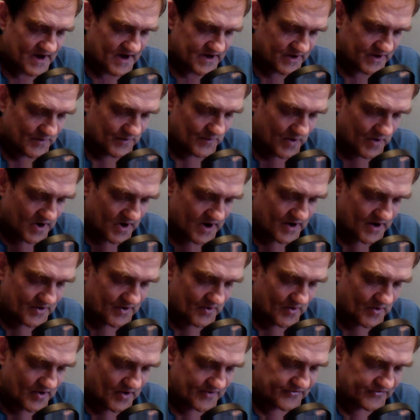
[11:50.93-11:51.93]
He wore the
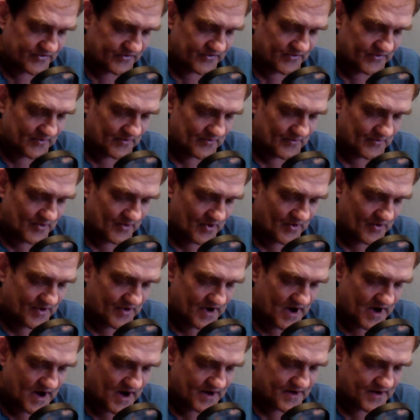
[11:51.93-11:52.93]
horses and rode
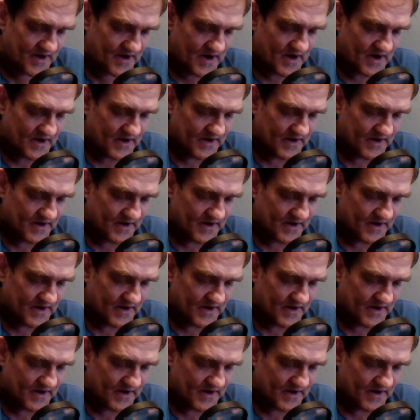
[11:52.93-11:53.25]
on